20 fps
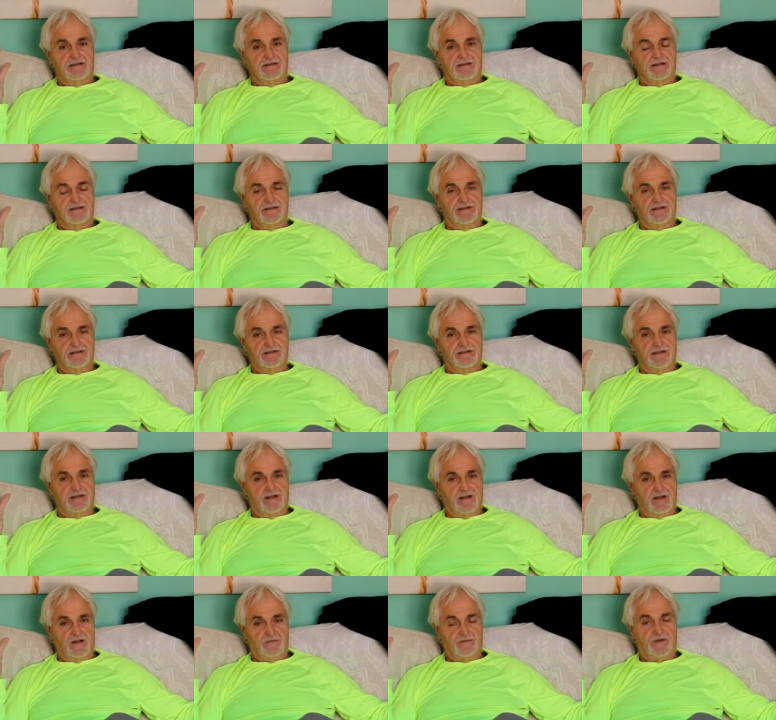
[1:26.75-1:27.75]
The, the
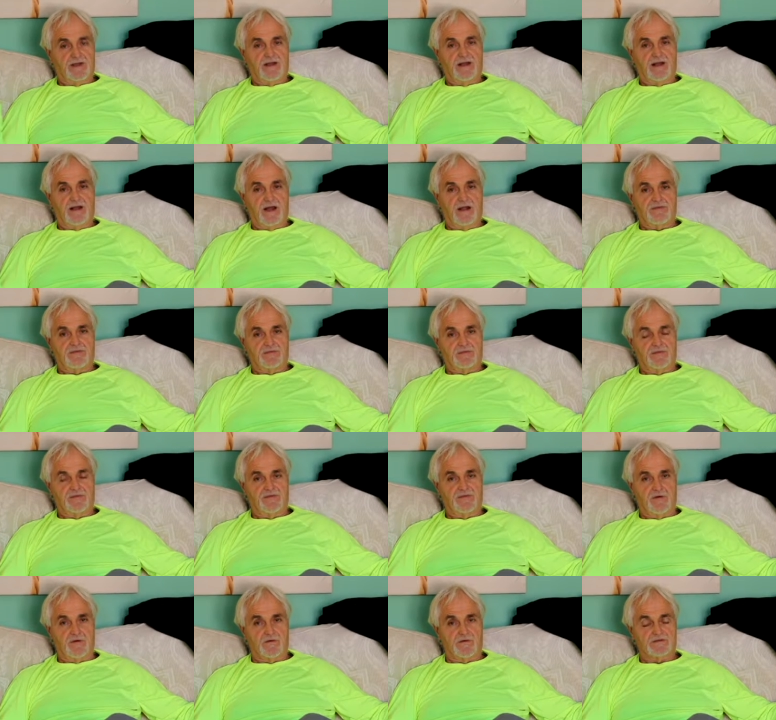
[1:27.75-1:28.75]
help that I got from the
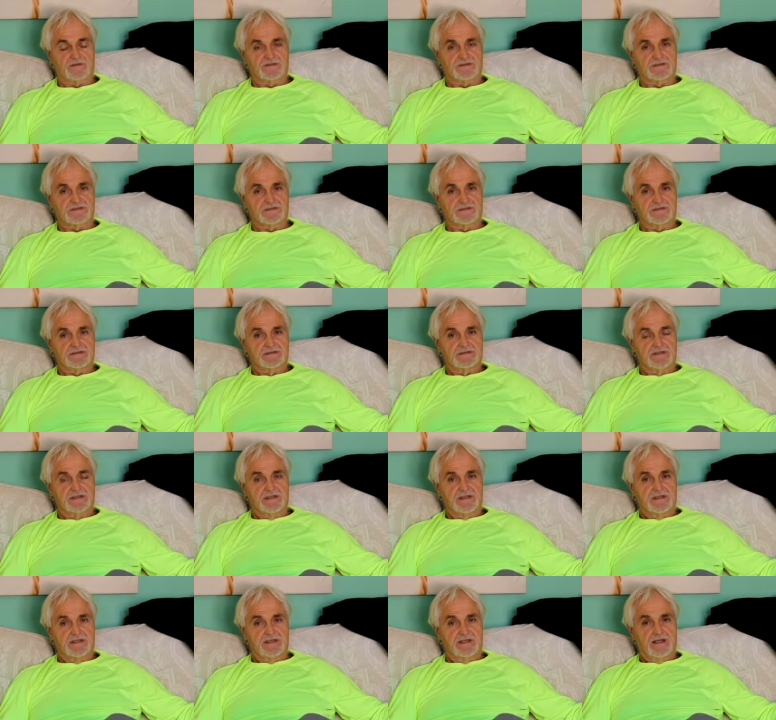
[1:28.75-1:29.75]
folks
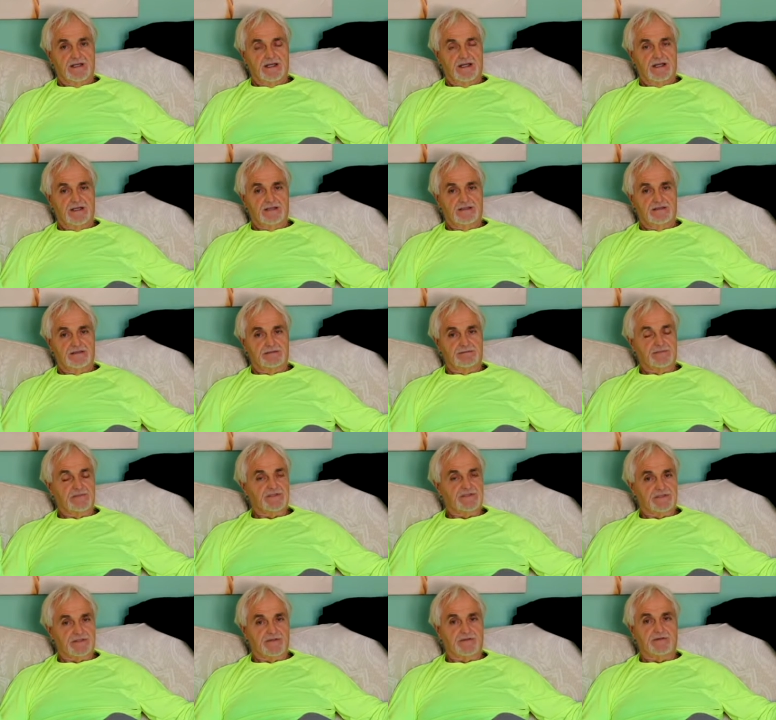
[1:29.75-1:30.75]
and the
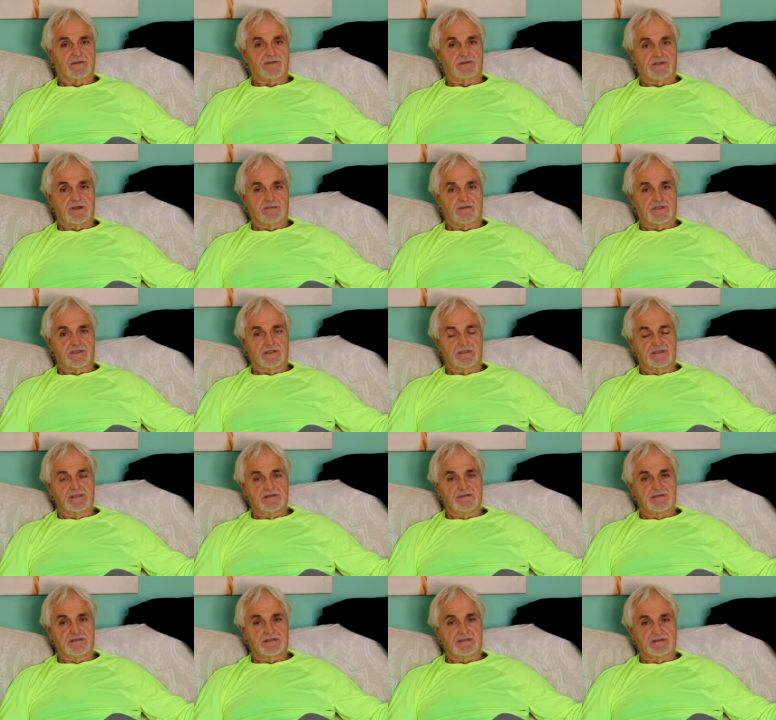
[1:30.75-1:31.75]
materials I was
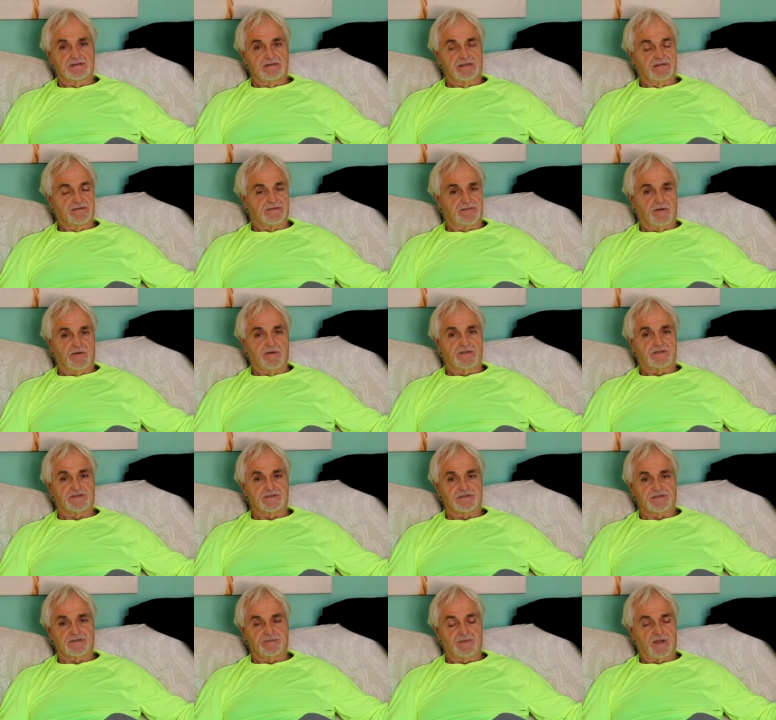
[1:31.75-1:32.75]
delivered,
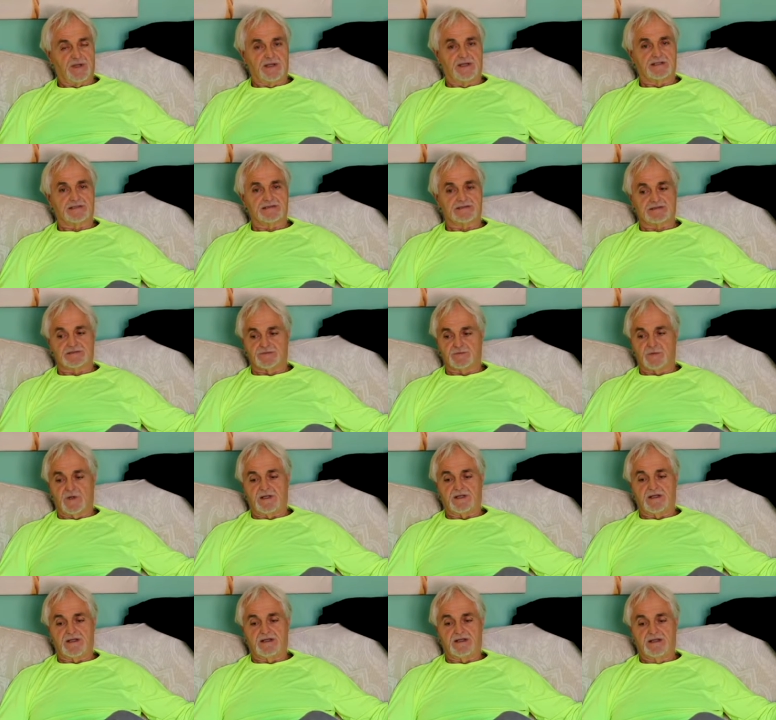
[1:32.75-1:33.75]
furniture, appliances, and
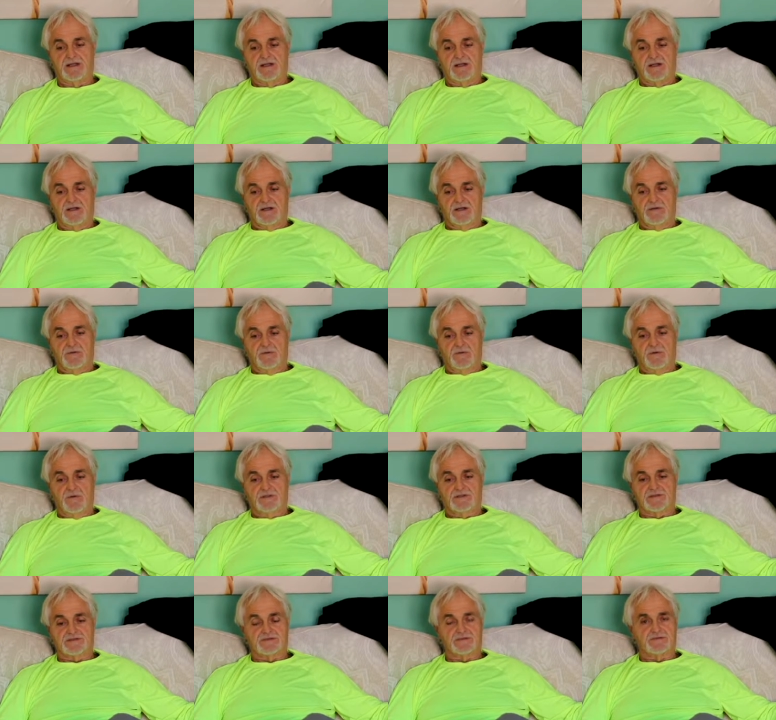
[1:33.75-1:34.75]
whatnot,
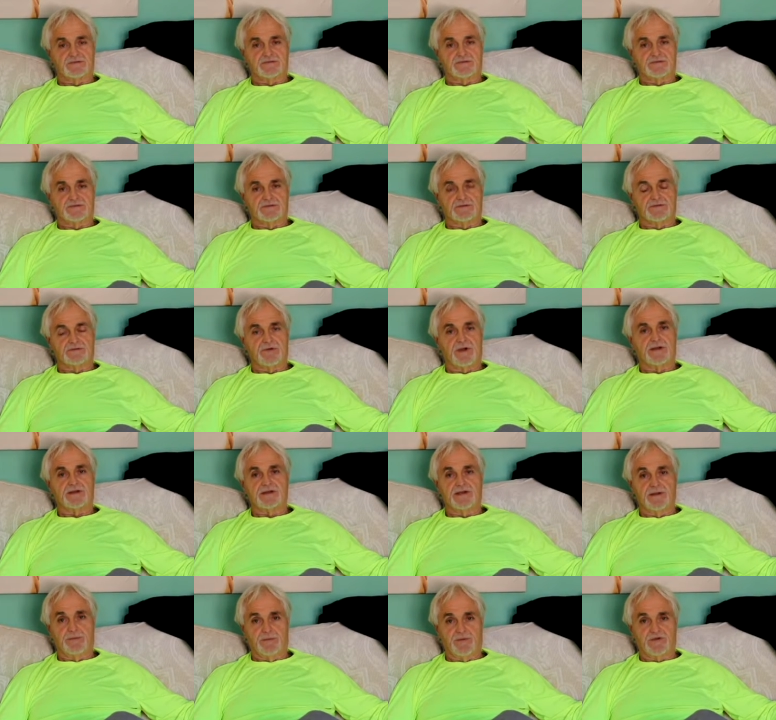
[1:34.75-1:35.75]
was
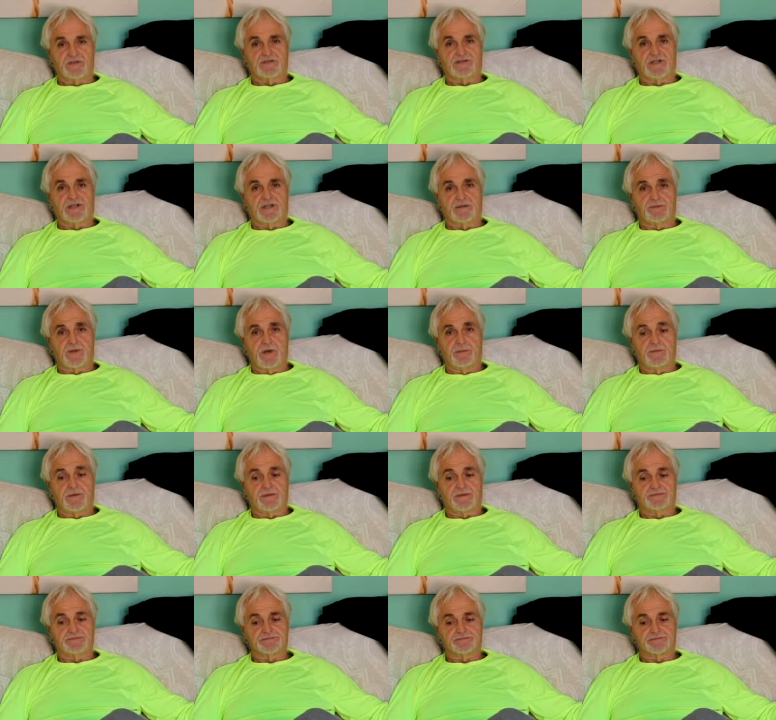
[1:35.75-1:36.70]
greatly appreciated by me.